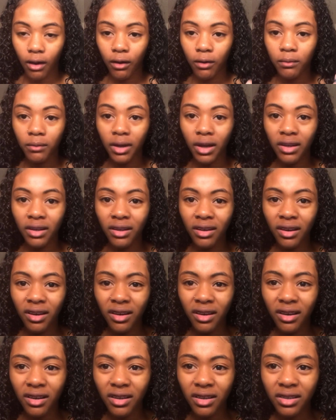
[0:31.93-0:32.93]
Oh my
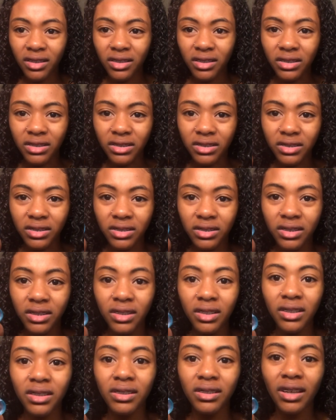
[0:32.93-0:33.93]
gosh.
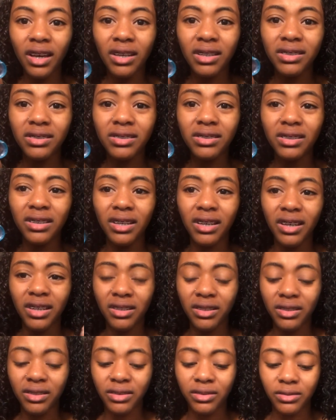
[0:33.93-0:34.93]
That is
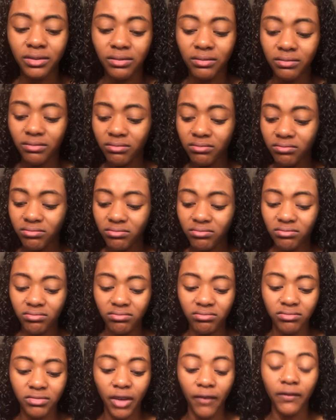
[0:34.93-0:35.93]
ghetto.
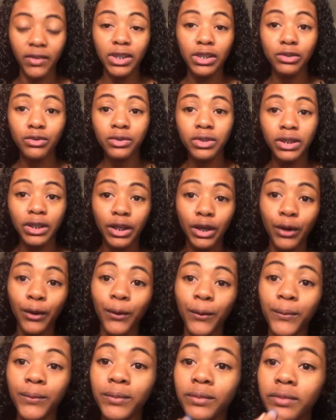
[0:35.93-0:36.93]
I'm gonna use it though.